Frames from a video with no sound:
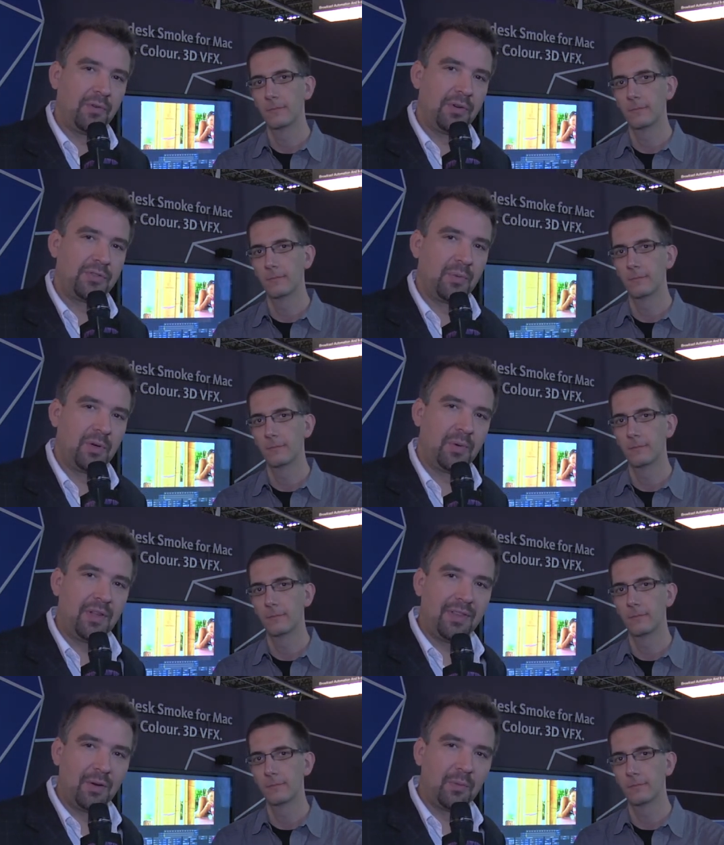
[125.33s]
Speaker 1: for us to work
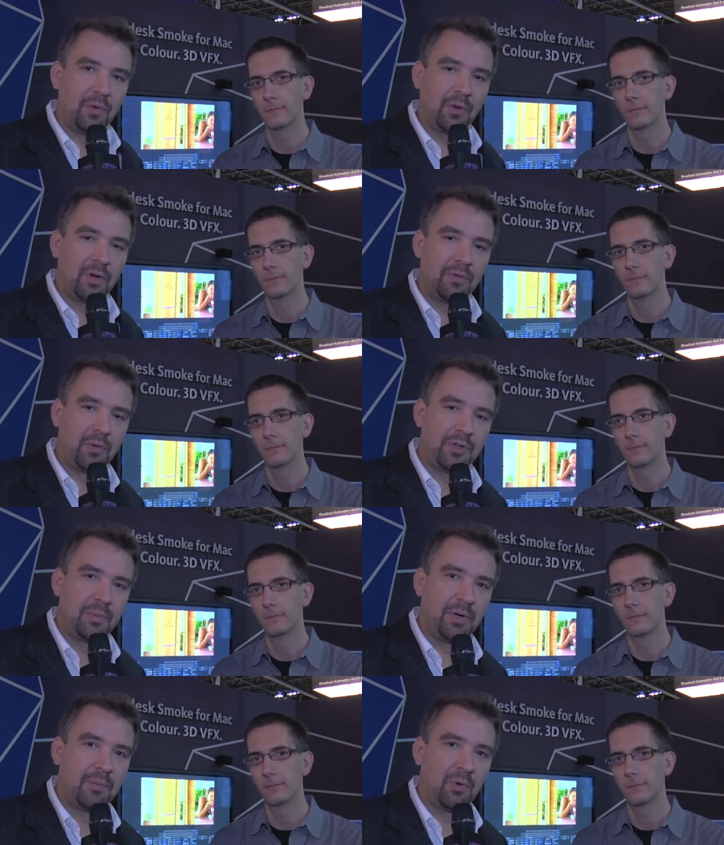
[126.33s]
with and looking forward
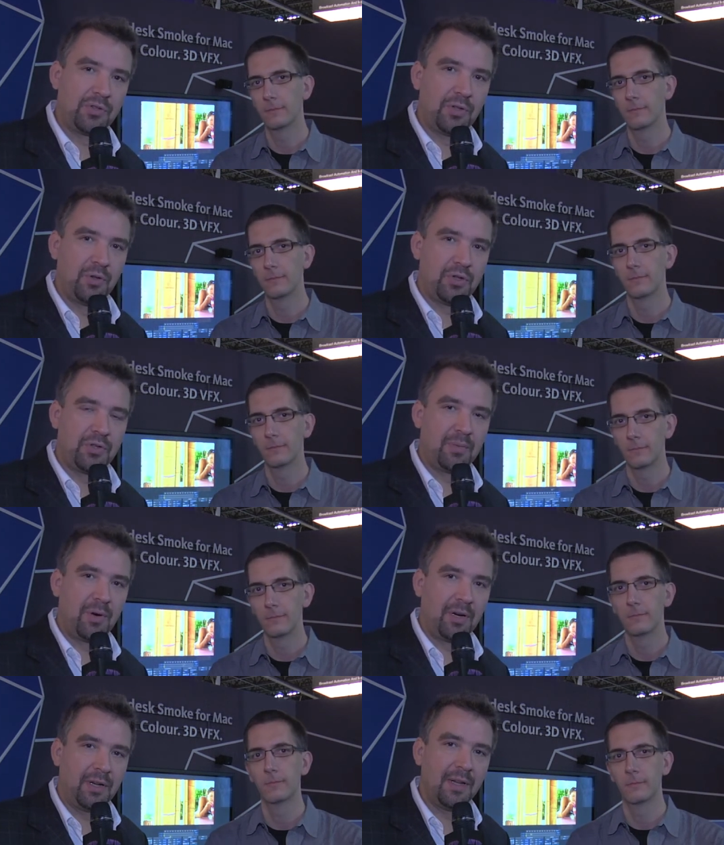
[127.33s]
to bringing more solutions to
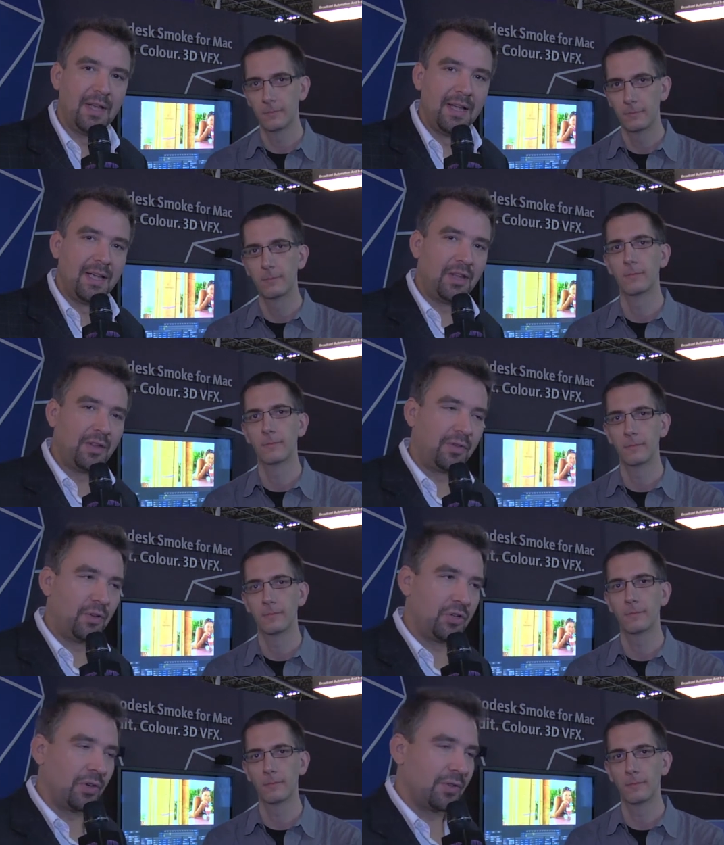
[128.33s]
market in the
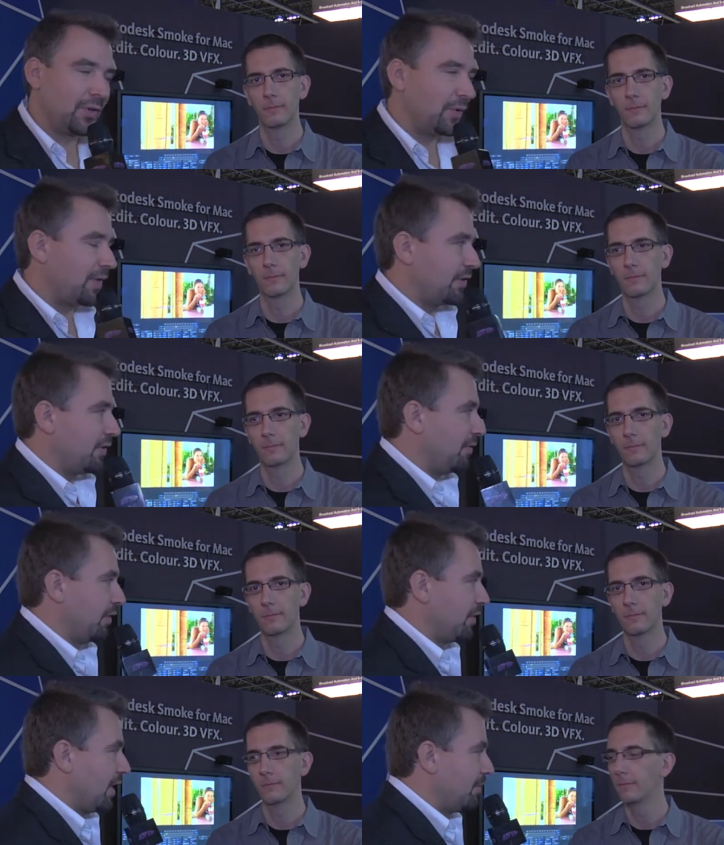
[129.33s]
future. So thanks a lot
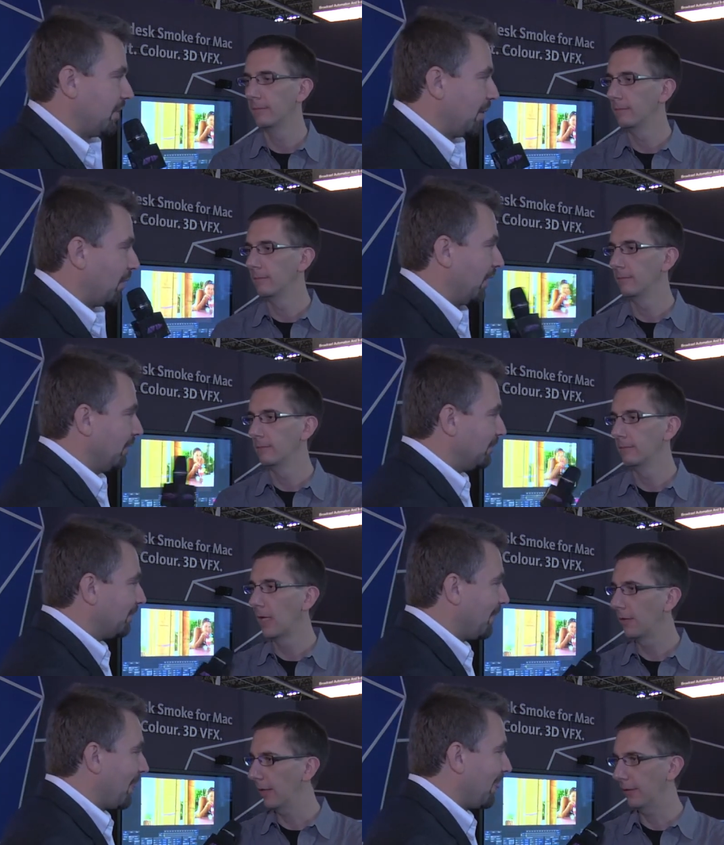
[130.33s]
for your time today, Mark.
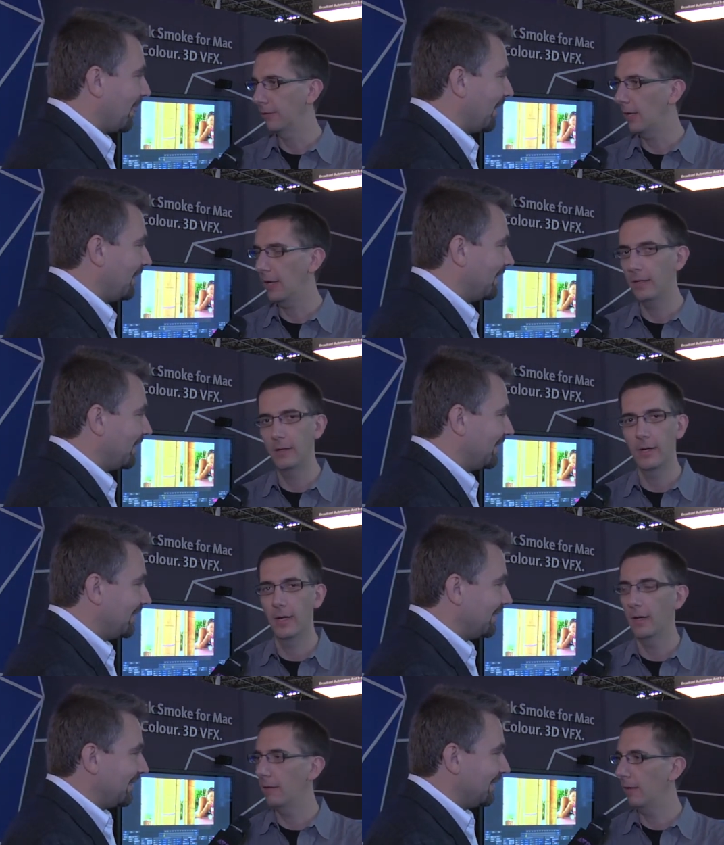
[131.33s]
Speaker 2: Thanks a lot, and
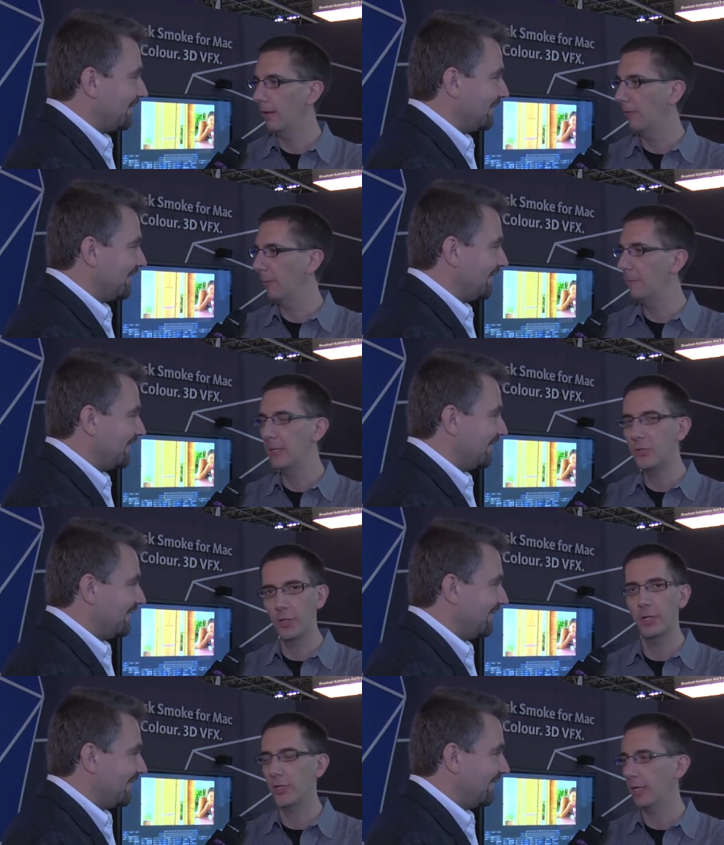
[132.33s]
uh, everybody be
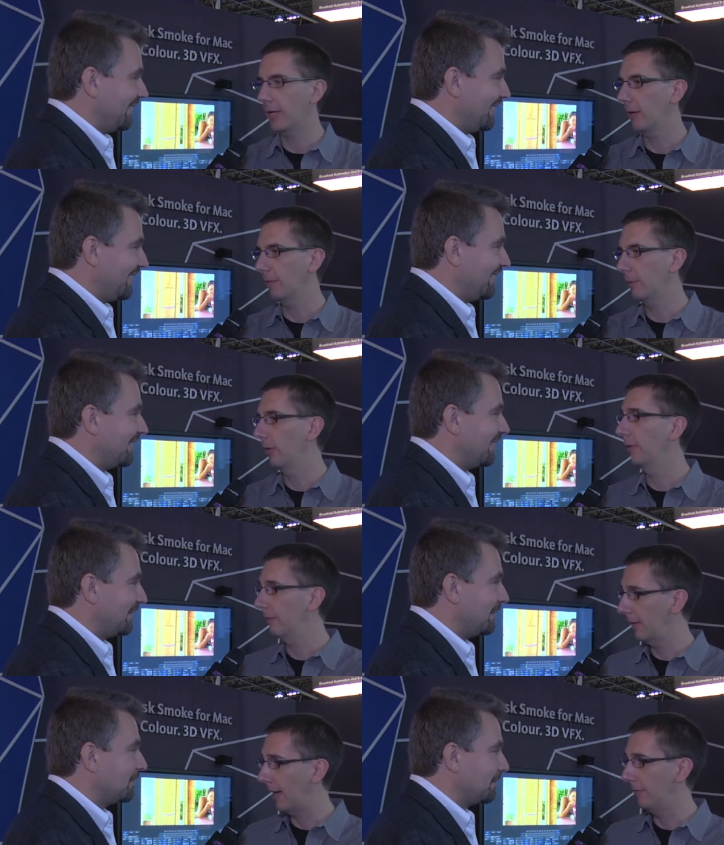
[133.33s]
sure to check out both
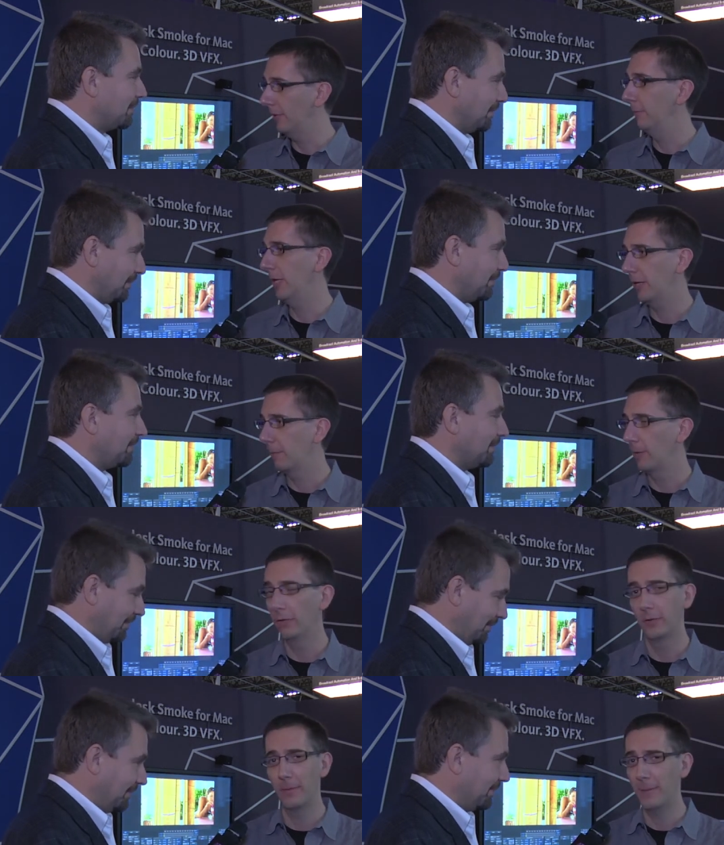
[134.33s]
Avid, Media
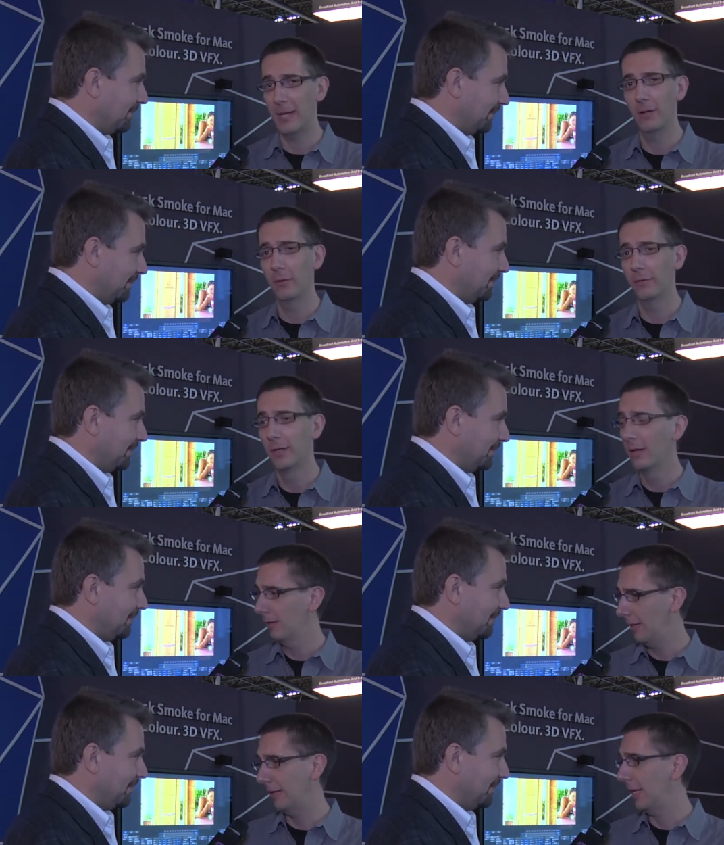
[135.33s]
Composer, the panels,
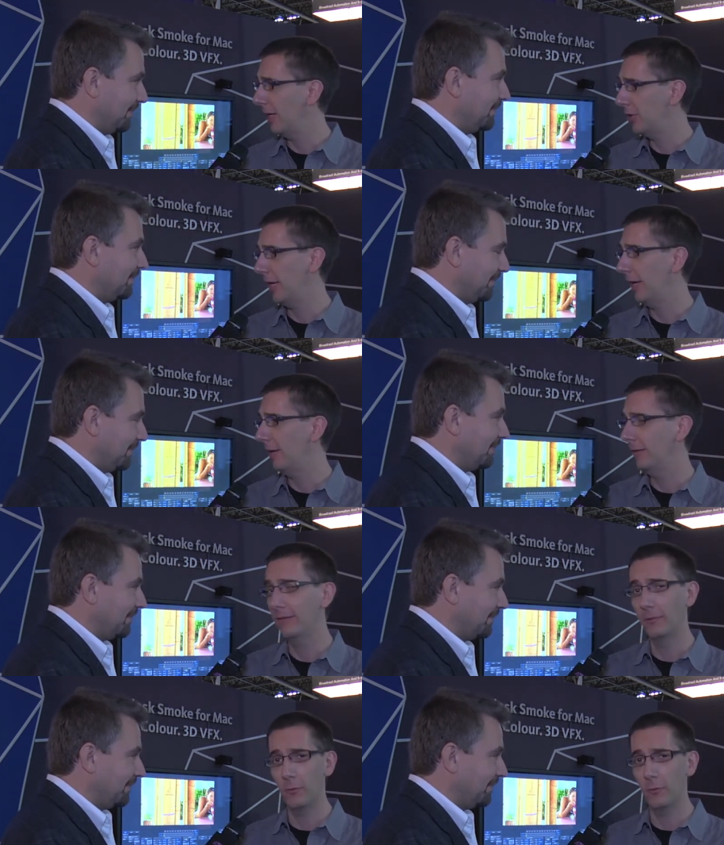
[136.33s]
yeah, the AJA, this is a